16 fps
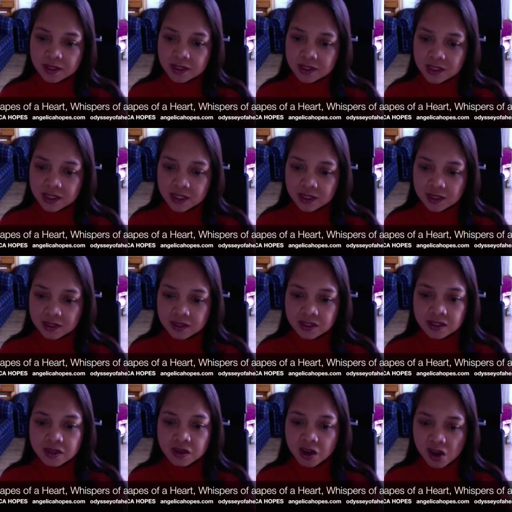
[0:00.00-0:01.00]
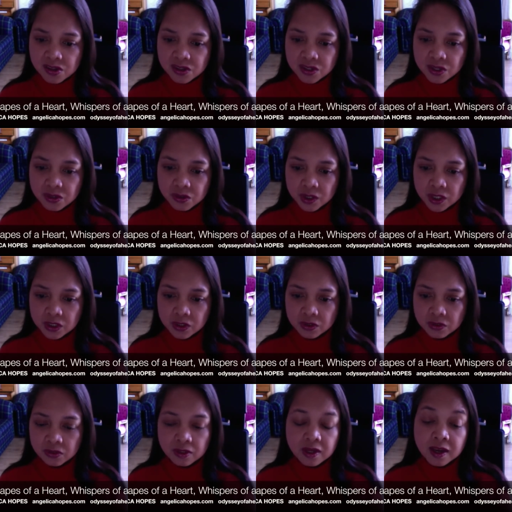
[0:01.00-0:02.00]
She needs
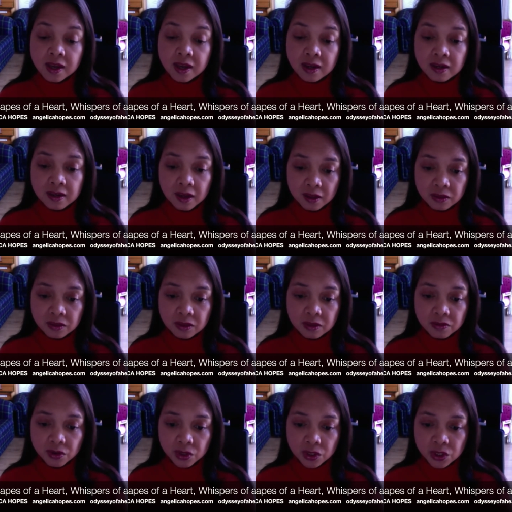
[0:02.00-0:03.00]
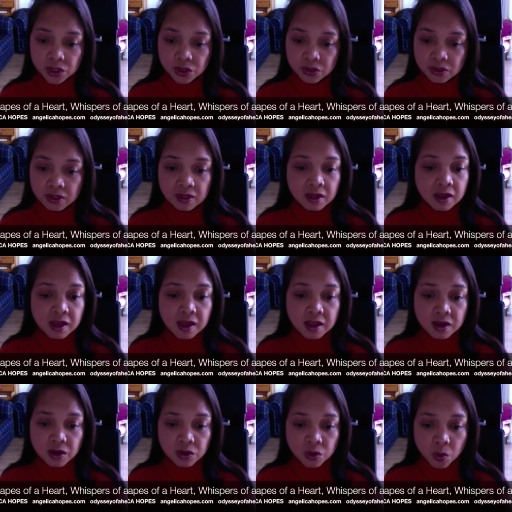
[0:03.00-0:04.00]
concentration, not diversion,
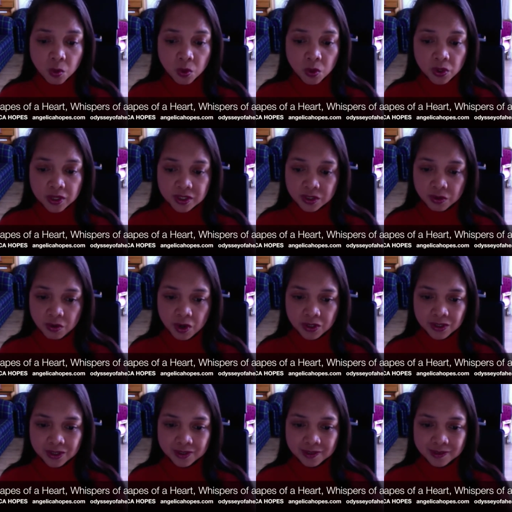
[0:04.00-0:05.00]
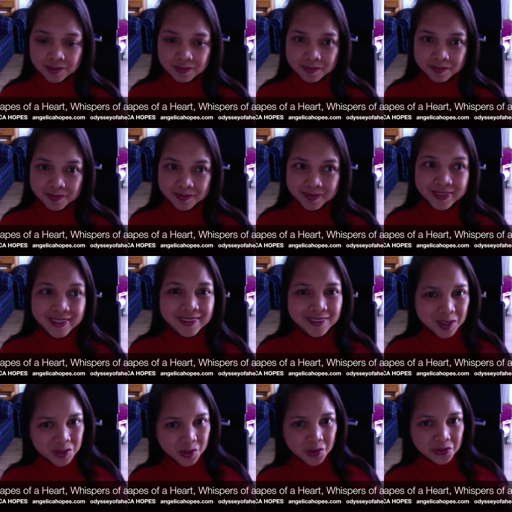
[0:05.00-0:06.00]
nor distraction.
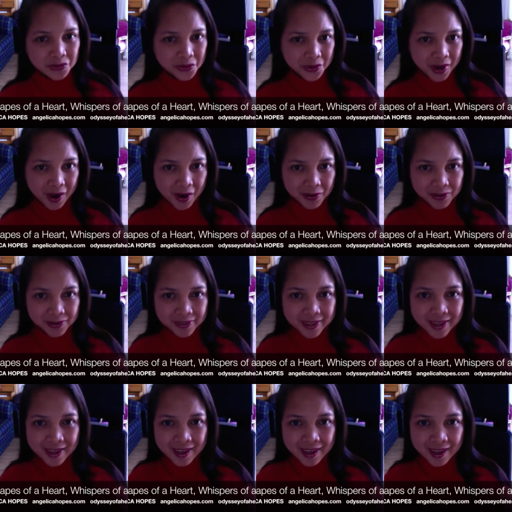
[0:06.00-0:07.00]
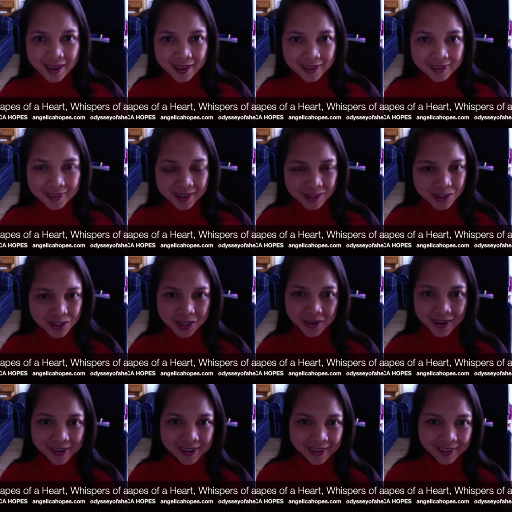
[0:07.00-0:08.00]
That's all for now, and I'll share
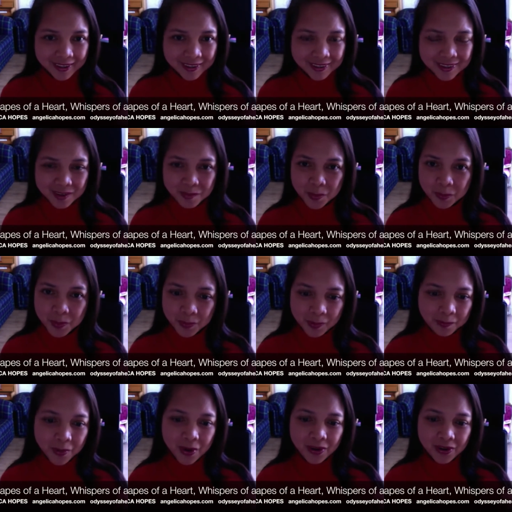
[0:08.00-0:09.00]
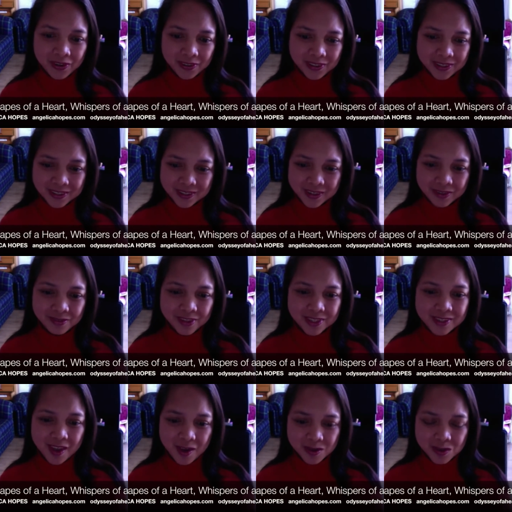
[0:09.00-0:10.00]
again a part of
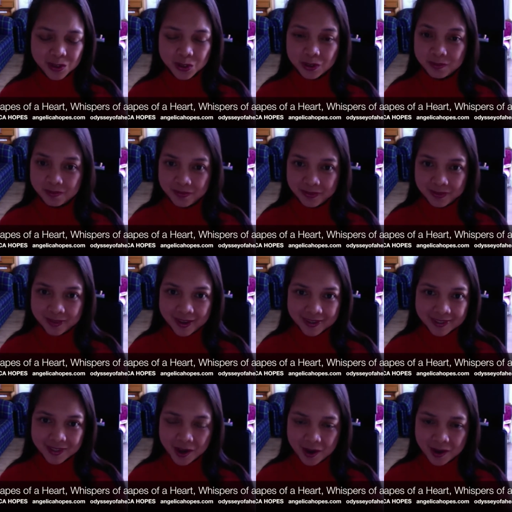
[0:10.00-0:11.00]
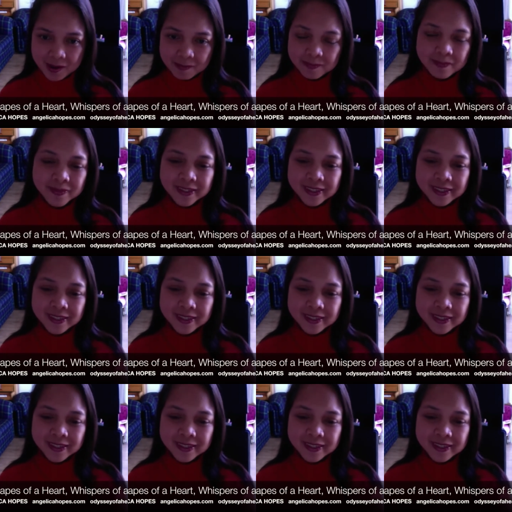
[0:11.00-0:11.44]
this excerpt next time.